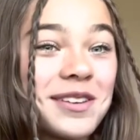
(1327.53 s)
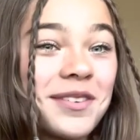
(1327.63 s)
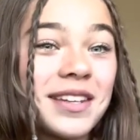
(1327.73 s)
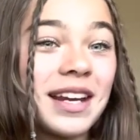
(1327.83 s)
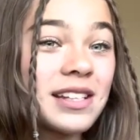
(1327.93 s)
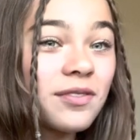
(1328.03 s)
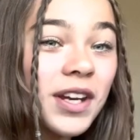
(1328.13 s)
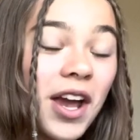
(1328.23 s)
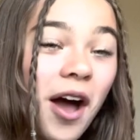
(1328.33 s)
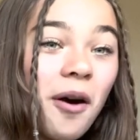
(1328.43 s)
you in the next
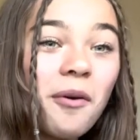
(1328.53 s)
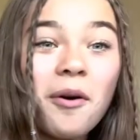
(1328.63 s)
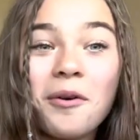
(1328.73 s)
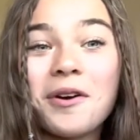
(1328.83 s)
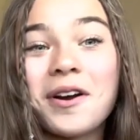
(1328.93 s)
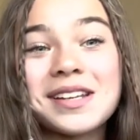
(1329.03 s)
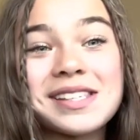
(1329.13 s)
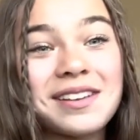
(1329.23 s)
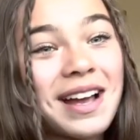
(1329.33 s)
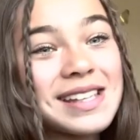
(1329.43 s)
video, or
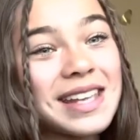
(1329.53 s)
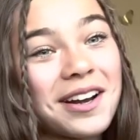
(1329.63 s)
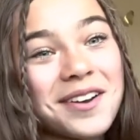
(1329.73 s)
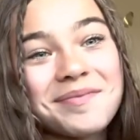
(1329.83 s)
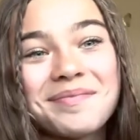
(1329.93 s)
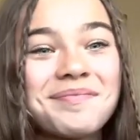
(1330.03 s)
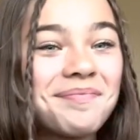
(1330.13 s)
see you guys later.